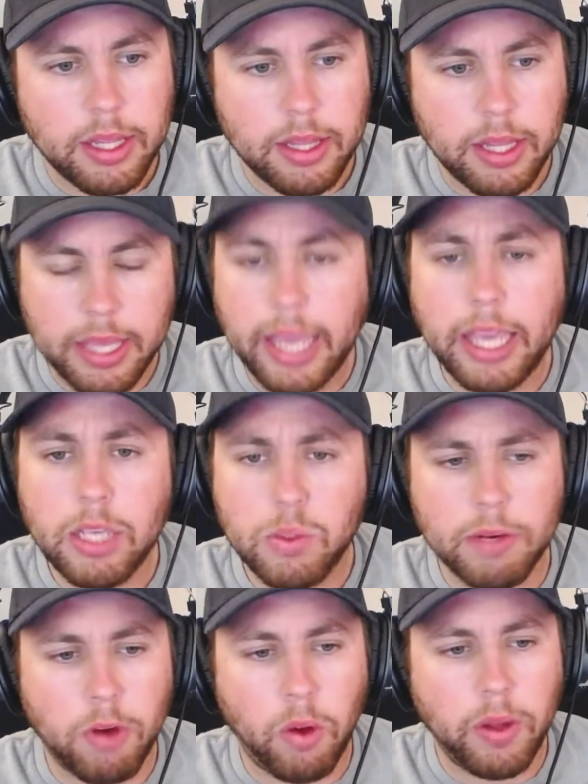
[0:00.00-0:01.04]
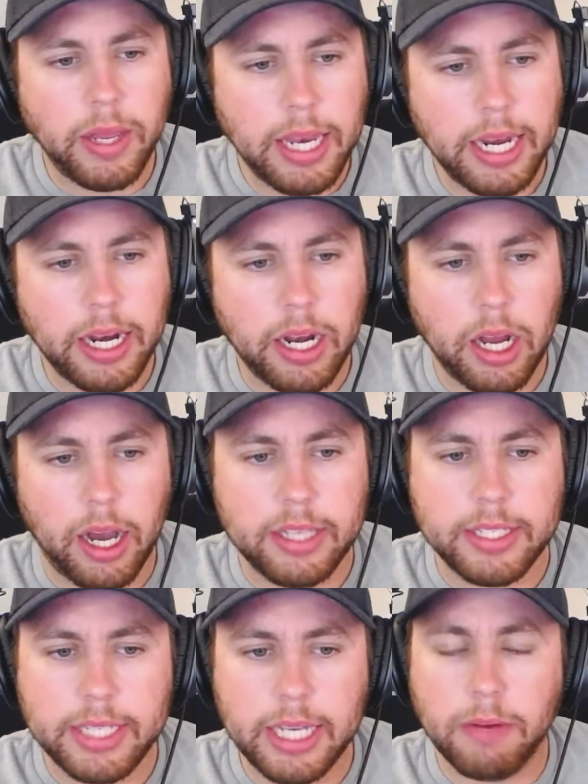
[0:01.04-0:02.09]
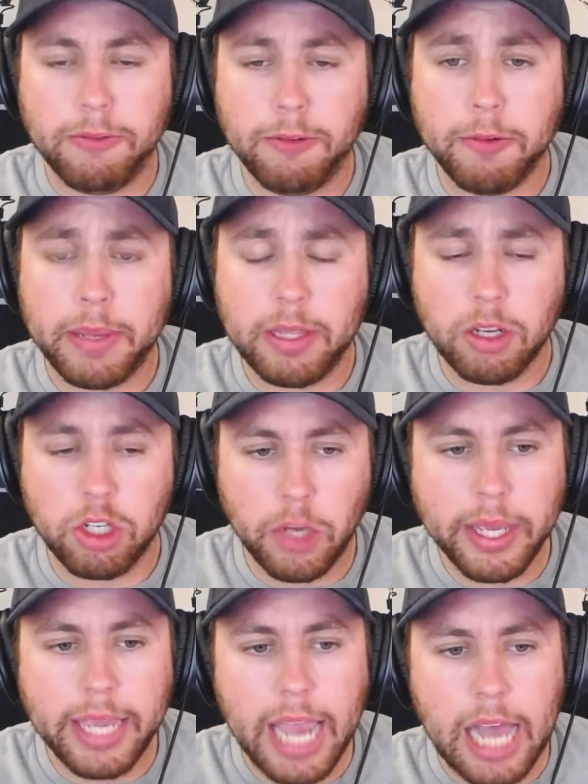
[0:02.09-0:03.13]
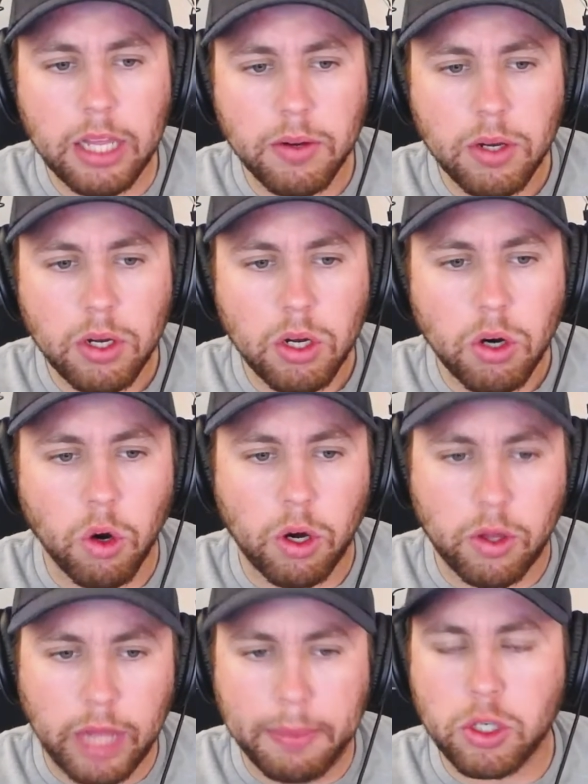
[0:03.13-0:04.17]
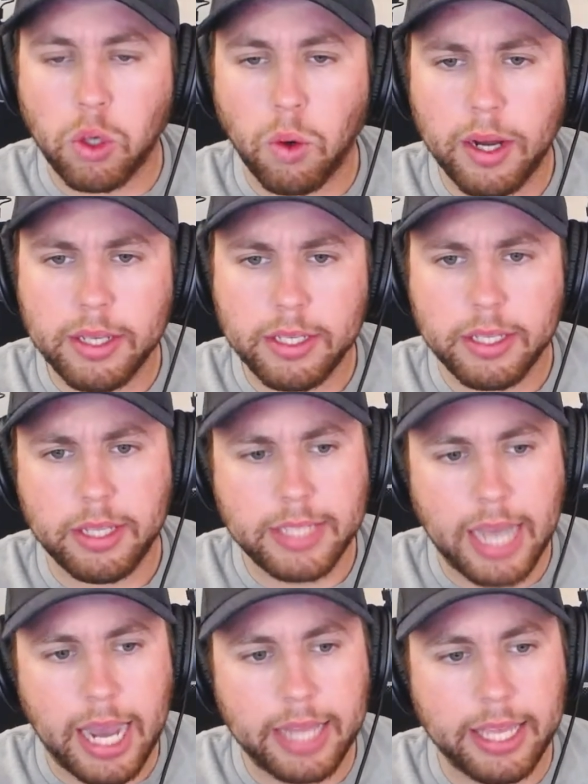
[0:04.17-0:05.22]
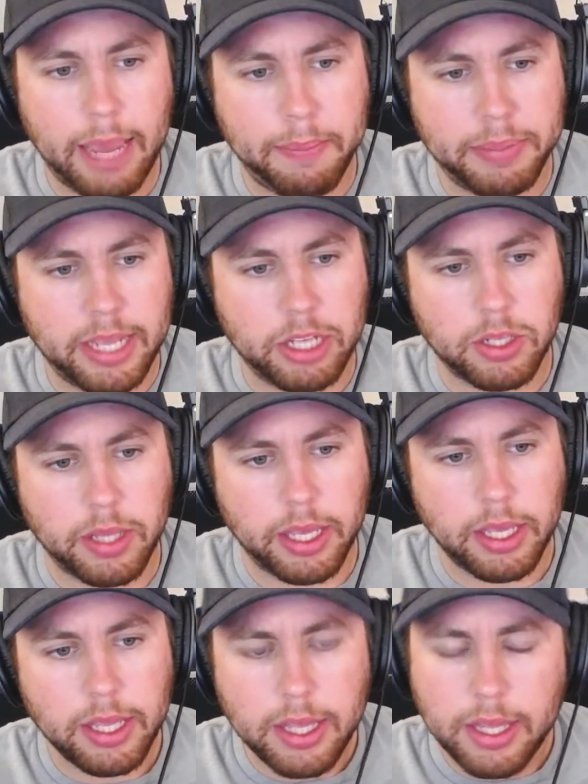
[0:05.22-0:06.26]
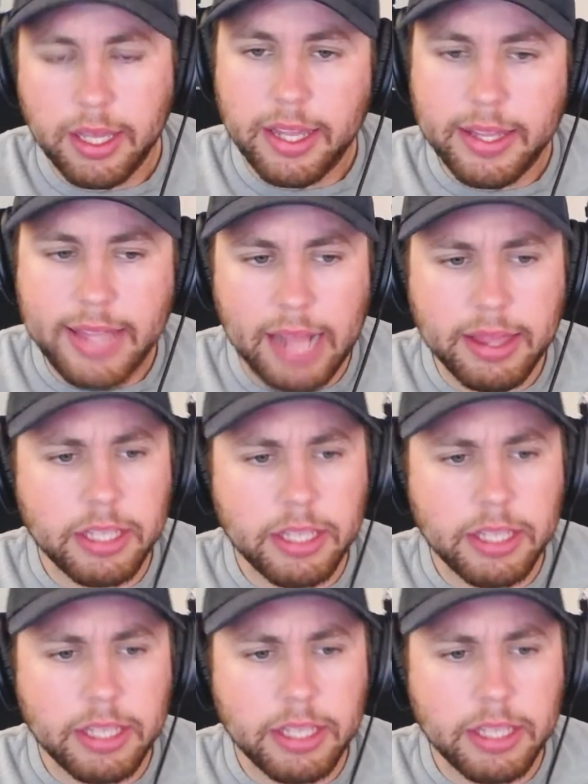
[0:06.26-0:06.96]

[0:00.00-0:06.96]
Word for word: the Yankees would have only needed a single from either Joey Gallo or Gleyber Torres to tie the game potentially. That